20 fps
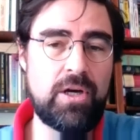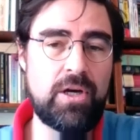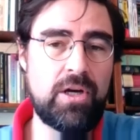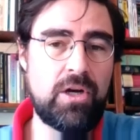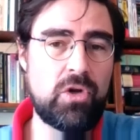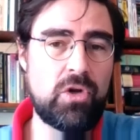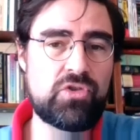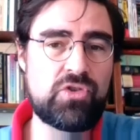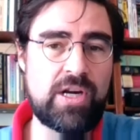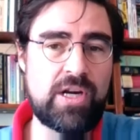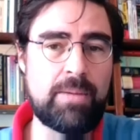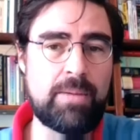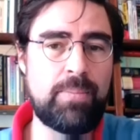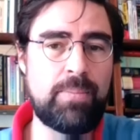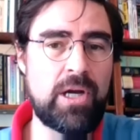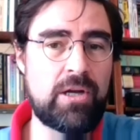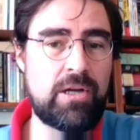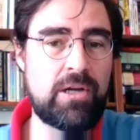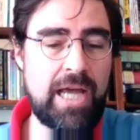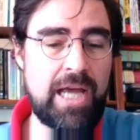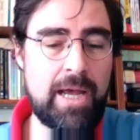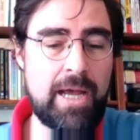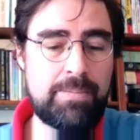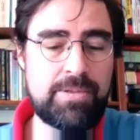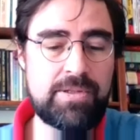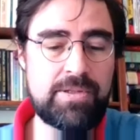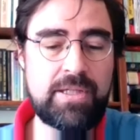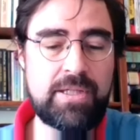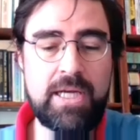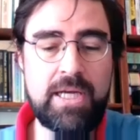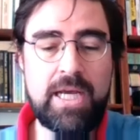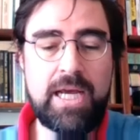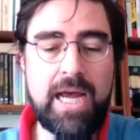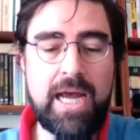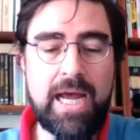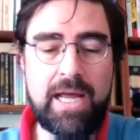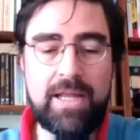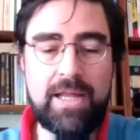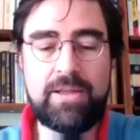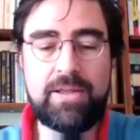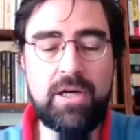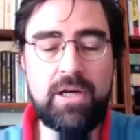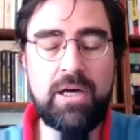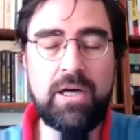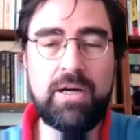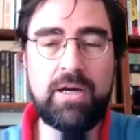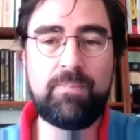The Austrian Empire collapsed and